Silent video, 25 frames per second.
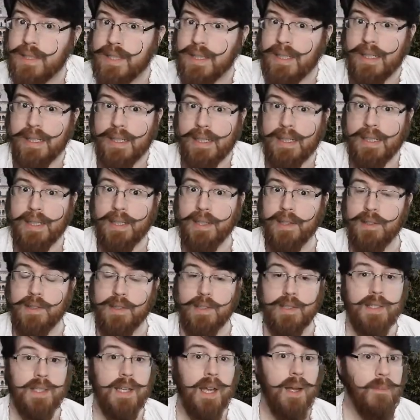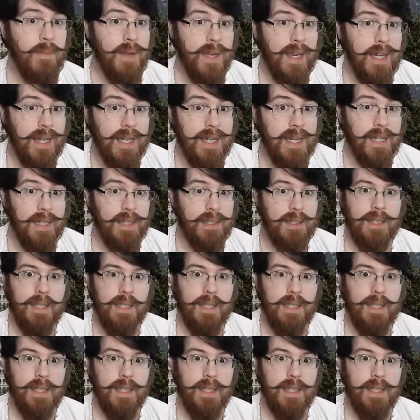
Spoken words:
like some idiot